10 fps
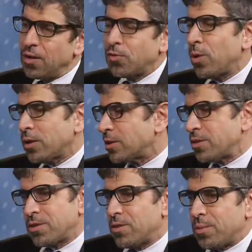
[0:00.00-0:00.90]
as well
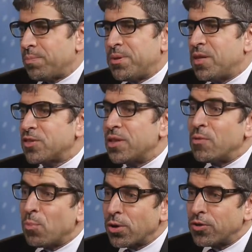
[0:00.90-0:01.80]
as potentially
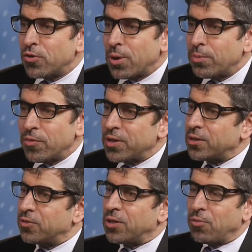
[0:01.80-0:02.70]
even more disruptive
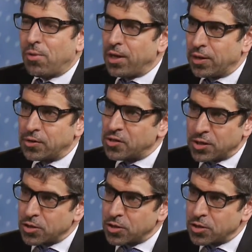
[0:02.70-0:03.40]
things like riots in the